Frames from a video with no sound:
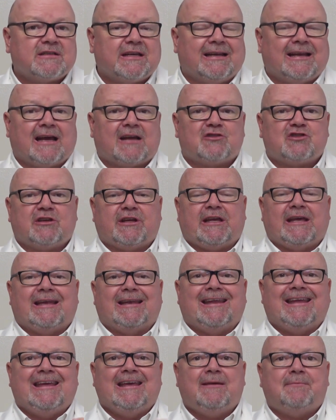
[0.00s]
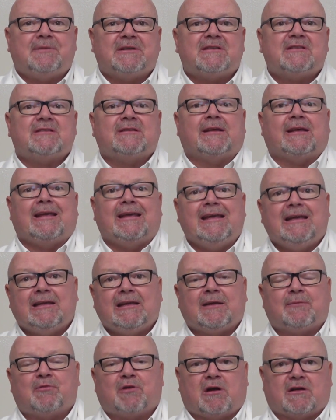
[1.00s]
It actually inhibits the
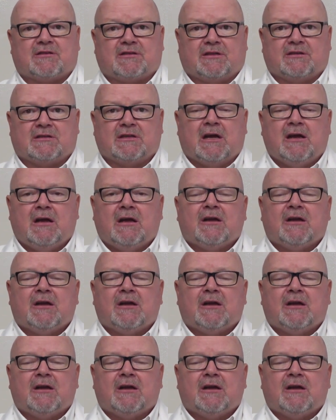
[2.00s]
healing process.